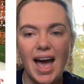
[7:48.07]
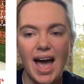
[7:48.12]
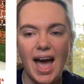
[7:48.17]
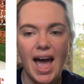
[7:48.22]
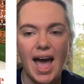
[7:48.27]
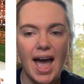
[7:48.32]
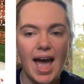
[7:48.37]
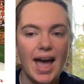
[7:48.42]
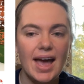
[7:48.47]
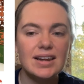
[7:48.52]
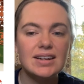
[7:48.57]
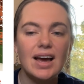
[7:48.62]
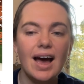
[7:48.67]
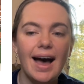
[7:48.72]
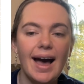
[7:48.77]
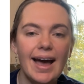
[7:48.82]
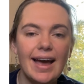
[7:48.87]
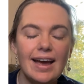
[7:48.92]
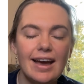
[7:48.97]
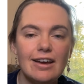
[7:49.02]
And
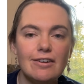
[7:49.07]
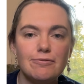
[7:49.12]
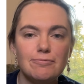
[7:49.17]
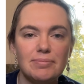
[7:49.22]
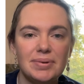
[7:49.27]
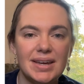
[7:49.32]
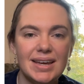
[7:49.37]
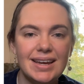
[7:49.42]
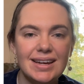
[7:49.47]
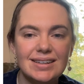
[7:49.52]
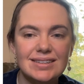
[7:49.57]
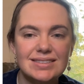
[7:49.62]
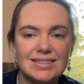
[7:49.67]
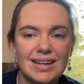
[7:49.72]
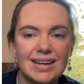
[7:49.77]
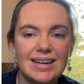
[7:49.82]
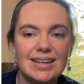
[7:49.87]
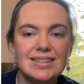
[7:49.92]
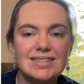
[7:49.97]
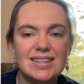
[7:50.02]
I have picked
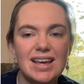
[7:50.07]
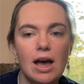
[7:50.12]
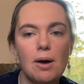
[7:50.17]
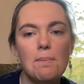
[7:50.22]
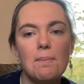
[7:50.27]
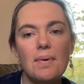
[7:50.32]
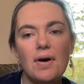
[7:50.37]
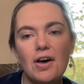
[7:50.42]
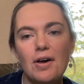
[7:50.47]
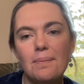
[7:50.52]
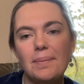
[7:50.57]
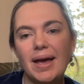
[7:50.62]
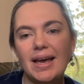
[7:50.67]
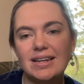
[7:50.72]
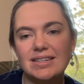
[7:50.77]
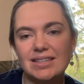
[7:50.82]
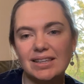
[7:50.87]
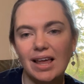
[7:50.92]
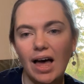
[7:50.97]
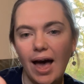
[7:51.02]
It's a
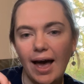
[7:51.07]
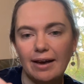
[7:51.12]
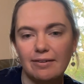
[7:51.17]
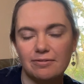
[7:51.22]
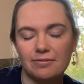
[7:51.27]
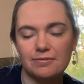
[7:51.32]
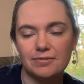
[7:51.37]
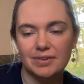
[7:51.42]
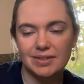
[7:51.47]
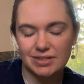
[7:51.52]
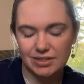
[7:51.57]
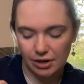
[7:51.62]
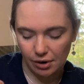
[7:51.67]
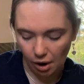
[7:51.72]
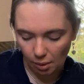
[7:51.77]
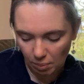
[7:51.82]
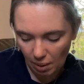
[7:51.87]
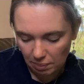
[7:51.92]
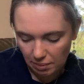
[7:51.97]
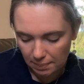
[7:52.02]
Mermaid's Life. So I'll
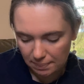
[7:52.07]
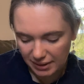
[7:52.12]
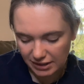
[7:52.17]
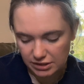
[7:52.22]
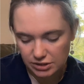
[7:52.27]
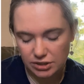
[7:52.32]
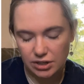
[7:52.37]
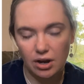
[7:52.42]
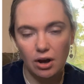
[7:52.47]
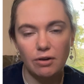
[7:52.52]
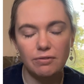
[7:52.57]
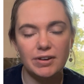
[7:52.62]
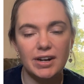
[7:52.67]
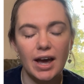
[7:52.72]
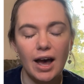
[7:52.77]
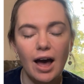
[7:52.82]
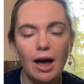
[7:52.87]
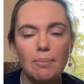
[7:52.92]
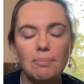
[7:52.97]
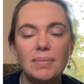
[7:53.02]
pop a picture of it
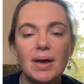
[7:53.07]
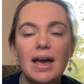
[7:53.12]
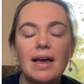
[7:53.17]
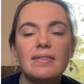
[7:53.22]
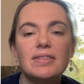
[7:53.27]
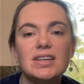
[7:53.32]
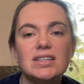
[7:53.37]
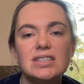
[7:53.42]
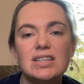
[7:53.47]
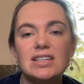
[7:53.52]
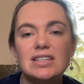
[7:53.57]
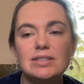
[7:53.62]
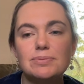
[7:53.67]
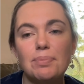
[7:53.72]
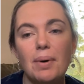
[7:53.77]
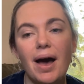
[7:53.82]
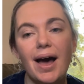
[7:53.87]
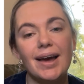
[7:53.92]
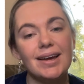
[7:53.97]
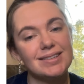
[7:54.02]
up. This is
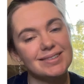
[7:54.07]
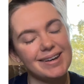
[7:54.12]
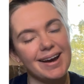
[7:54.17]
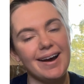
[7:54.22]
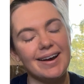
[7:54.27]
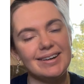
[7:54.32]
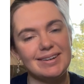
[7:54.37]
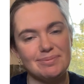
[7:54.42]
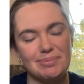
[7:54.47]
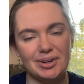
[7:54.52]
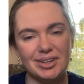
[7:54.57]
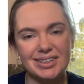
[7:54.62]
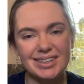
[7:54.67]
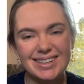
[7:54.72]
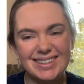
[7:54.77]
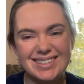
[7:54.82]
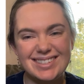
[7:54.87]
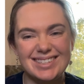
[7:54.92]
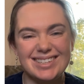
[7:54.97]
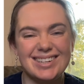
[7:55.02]
by Tiny
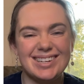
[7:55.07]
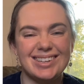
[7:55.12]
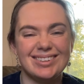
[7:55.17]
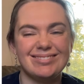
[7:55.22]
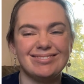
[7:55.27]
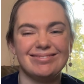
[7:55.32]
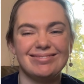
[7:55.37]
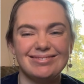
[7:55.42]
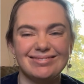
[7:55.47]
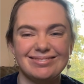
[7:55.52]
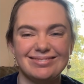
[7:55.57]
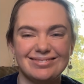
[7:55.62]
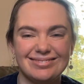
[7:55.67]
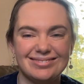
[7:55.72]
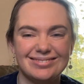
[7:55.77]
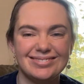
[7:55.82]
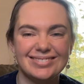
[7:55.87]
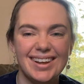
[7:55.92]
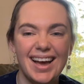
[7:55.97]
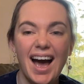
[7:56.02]
Modernist.
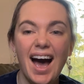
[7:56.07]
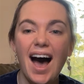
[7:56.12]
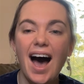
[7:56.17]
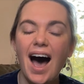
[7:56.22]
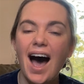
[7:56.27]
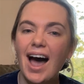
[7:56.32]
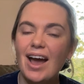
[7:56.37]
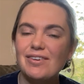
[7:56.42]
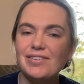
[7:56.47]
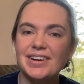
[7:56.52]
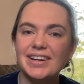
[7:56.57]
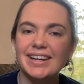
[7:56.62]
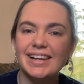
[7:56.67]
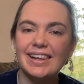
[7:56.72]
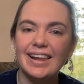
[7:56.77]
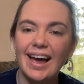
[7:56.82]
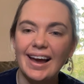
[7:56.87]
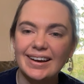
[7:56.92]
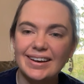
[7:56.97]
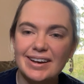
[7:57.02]
I really
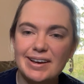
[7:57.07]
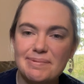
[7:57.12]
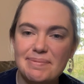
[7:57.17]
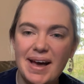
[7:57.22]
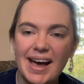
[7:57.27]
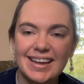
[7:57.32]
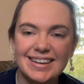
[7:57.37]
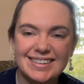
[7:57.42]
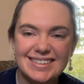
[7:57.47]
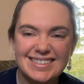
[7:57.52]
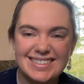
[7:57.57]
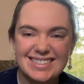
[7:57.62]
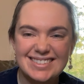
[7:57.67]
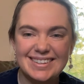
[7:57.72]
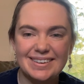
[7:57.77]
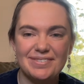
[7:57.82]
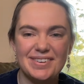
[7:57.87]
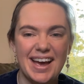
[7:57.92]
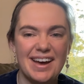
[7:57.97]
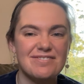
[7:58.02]
like her patterns,
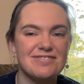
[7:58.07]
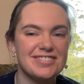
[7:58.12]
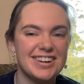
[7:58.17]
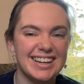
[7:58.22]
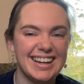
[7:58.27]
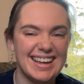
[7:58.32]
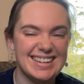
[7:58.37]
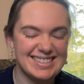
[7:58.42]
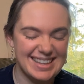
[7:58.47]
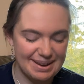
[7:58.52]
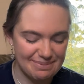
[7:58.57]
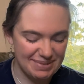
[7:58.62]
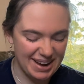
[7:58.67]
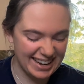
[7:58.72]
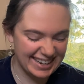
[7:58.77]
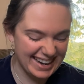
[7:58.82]
if you haven't realised that by